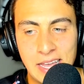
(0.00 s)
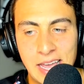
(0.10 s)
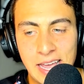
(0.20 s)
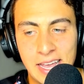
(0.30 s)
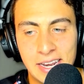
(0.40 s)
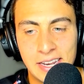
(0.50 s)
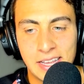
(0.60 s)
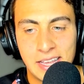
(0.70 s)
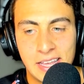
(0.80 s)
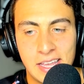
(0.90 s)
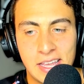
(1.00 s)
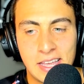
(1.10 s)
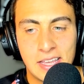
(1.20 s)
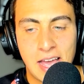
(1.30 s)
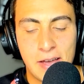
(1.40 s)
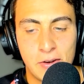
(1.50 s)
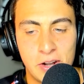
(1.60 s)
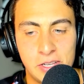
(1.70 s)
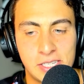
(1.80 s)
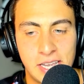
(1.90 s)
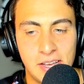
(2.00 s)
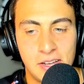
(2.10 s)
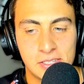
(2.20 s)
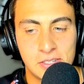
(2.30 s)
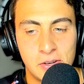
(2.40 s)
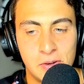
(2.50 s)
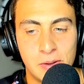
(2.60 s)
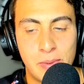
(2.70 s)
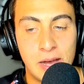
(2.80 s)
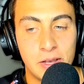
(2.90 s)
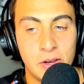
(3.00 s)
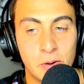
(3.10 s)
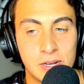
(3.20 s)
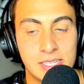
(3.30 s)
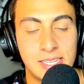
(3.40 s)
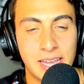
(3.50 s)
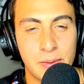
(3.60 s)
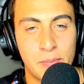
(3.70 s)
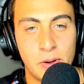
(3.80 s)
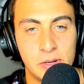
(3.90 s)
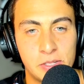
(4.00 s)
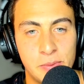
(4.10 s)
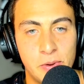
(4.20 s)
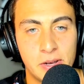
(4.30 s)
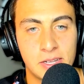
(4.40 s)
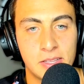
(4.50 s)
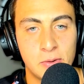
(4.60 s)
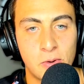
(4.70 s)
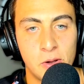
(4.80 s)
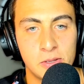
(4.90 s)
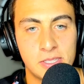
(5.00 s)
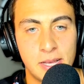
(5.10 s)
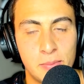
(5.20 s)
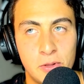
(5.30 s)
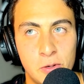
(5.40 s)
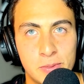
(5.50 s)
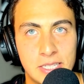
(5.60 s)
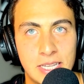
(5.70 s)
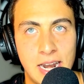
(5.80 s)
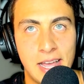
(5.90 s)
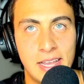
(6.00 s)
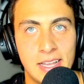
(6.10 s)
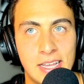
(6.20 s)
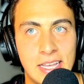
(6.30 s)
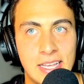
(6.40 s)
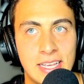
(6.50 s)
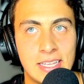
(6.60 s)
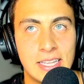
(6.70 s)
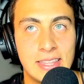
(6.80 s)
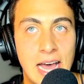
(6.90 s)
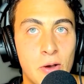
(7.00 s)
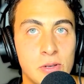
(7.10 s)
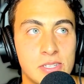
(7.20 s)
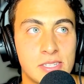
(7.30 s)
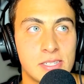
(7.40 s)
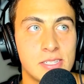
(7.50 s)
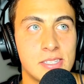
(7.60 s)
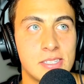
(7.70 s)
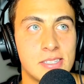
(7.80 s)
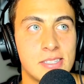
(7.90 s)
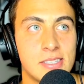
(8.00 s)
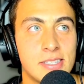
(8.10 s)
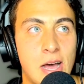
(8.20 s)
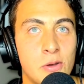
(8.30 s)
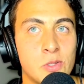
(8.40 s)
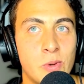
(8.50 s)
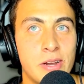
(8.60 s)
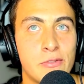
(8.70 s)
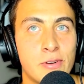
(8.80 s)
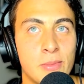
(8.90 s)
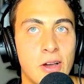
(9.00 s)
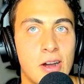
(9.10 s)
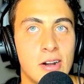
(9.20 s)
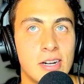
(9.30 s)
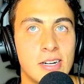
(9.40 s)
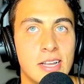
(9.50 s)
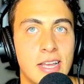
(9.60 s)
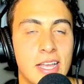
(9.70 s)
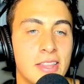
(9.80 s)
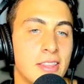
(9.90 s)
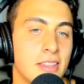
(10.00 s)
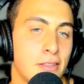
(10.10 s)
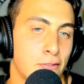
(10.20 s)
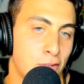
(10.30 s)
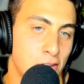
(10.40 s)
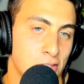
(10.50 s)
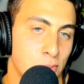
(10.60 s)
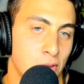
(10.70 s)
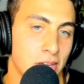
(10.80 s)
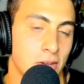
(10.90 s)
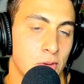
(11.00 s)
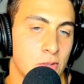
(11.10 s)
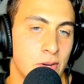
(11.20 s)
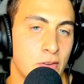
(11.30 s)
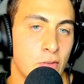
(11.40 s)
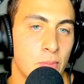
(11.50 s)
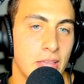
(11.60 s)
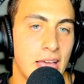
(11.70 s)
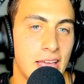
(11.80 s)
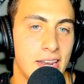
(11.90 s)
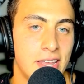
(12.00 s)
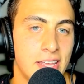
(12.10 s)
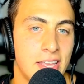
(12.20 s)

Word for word: and i've heard you say also about your second poetry book the rose that blooms in the night that that was that was written from the heart and the first book was written from the head